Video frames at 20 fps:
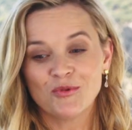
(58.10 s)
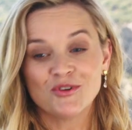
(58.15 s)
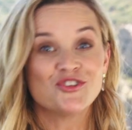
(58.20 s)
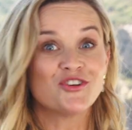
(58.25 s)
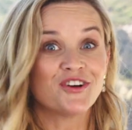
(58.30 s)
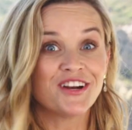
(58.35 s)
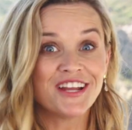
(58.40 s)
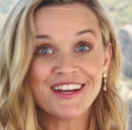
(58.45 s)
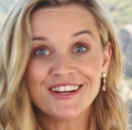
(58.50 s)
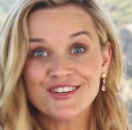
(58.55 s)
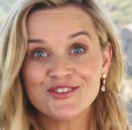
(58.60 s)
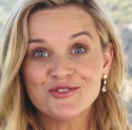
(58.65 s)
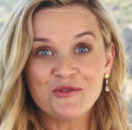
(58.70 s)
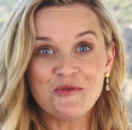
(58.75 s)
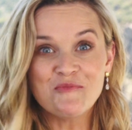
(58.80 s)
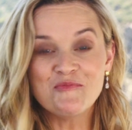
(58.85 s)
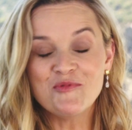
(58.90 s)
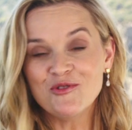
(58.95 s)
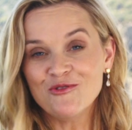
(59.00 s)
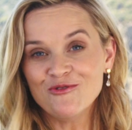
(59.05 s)
we're turning it into
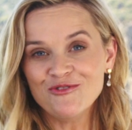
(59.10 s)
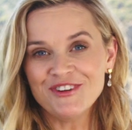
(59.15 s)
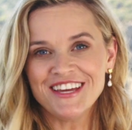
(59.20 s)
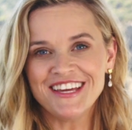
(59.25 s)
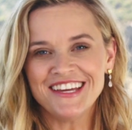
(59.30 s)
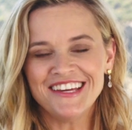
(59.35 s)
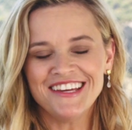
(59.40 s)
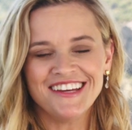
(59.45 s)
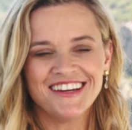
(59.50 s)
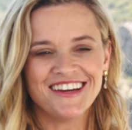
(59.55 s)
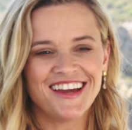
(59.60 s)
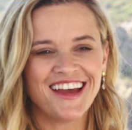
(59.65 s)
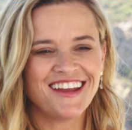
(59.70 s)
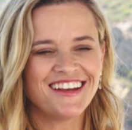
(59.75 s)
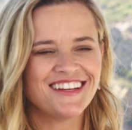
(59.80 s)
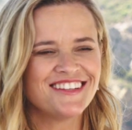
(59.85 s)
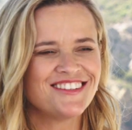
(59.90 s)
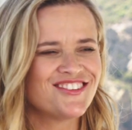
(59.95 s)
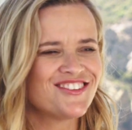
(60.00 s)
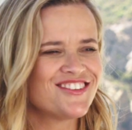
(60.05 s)
a movie,
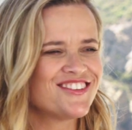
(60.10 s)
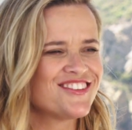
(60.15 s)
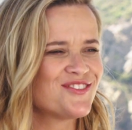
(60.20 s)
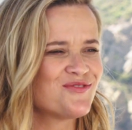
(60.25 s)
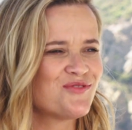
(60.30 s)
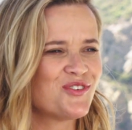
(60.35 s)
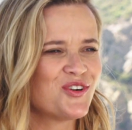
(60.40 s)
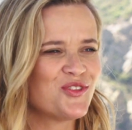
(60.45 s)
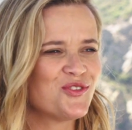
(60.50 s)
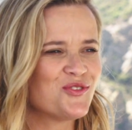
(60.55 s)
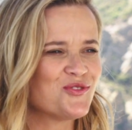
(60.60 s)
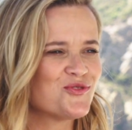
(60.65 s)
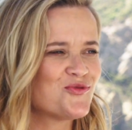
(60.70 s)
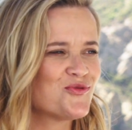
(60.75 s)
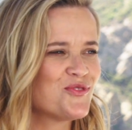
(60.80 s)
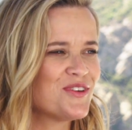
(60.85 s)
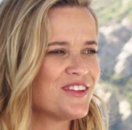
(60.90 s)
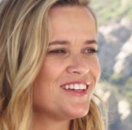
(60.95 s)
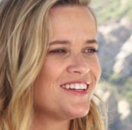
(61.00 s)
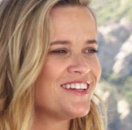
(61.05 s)
and it's just one of those
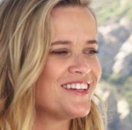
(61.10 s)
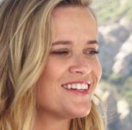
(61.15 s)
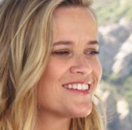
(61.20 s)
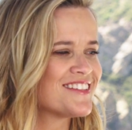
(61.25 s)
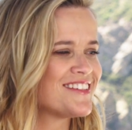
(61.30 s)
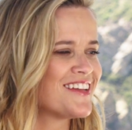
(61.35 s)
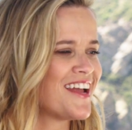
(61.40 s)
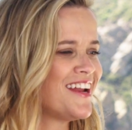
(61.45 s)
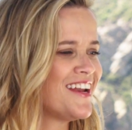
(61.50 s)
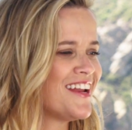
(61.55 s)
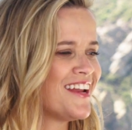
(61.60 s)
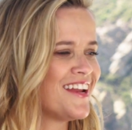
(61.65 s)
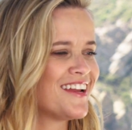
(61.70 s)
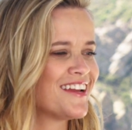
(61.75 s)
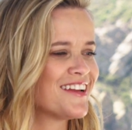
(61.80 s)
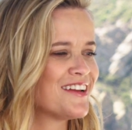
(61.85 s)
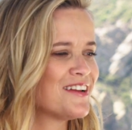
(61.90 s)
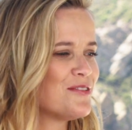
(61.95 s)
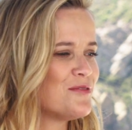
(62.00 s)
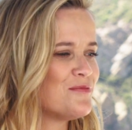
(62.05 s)
really
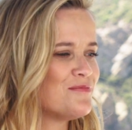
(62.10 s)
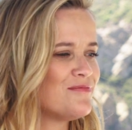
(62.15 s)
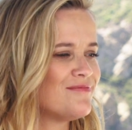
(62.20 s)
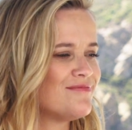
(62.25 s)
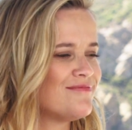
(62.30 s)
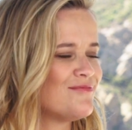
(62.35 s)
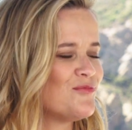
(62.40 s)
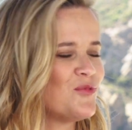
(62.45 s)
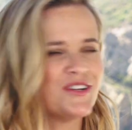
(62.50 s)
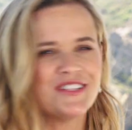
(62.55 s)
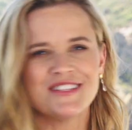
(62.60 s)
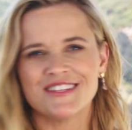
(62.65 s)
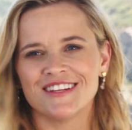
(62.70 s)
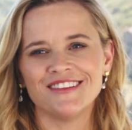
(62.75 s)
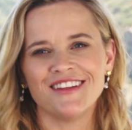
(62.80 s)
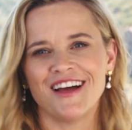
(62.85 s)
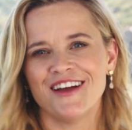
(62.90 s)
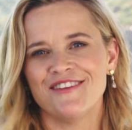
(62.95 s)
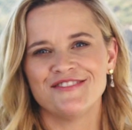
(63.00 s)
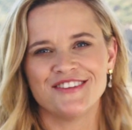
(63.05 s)
exciting
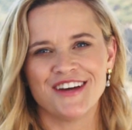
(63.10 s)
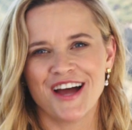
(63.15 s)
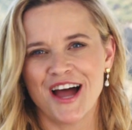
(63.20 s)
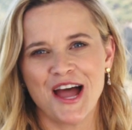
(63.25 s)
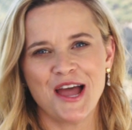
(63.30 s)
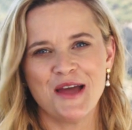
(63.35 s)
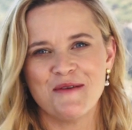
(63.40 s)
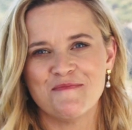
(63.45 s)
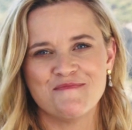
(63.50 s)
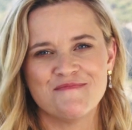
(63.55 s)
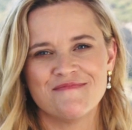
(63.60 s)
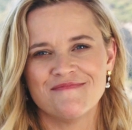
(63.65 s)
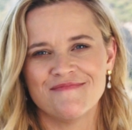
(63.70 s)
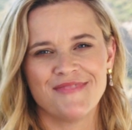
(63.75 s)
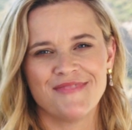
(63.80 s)
once-in-a-lifetime